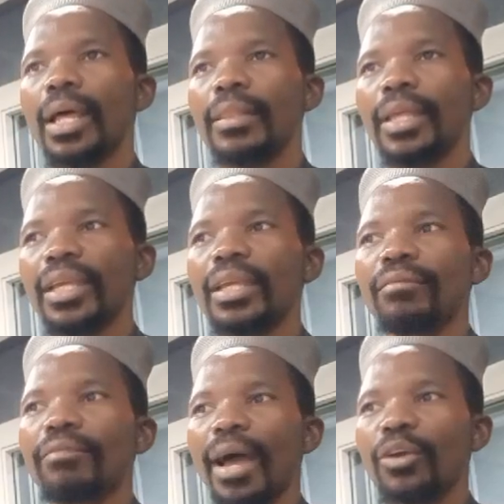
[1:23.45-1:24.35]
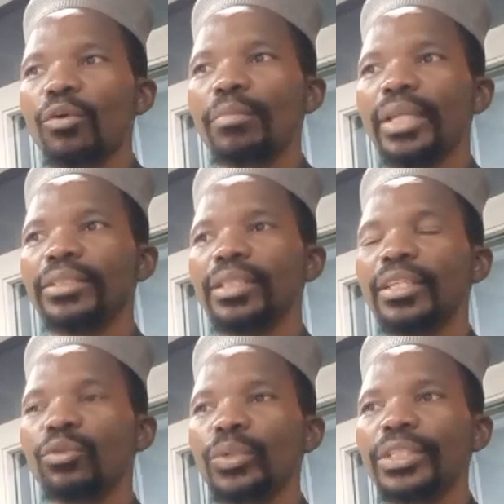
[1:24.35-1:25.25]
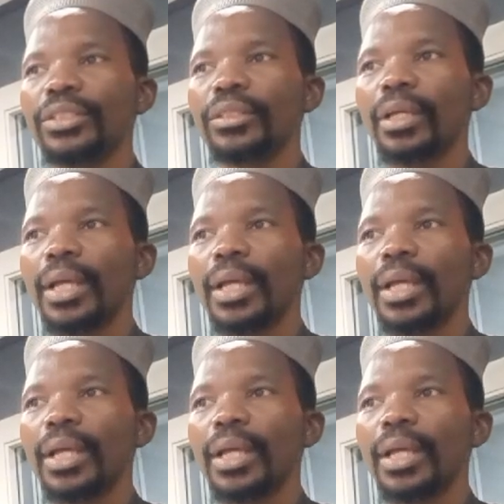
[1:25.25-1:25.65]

the environment in which